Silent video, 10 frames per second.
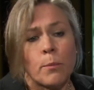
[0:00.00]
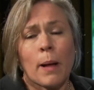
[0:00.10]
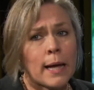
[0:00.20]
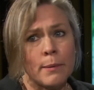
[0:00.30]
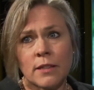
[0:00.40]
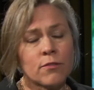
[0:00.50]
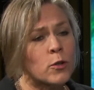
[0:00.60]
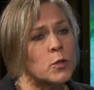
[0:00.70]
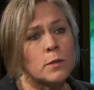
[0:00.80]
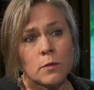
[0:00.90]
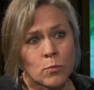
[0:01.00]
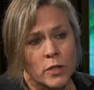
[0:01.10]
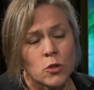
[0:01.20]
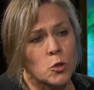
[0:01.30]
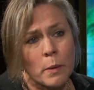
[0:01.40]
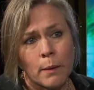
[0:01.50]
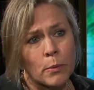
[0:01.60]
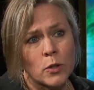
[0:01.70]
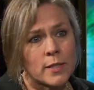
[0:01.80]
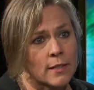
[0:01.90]
probably be the first research
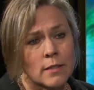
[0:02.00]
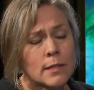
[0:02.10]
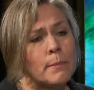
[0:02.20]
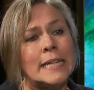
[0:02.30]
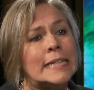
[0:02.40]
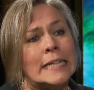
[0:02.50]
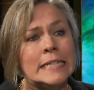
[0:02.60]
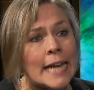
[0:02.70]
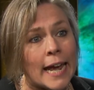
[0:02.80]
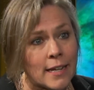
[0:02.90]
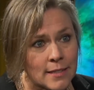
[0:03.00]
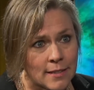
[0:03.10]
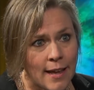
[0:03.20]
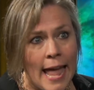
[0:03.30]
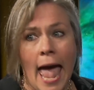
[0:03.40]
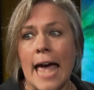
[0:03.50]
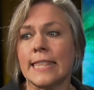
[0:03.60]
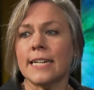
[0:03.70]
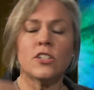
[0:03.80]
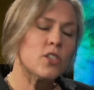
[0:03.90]
papers submitted in days,
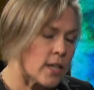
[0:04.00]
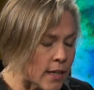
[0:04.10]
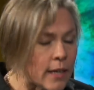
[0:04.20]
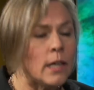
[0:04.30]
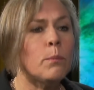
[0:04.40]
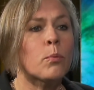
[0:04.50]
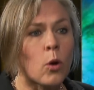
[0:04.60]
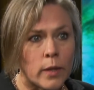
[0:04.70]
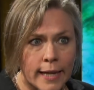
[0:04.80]
and then it's just going to keep rolling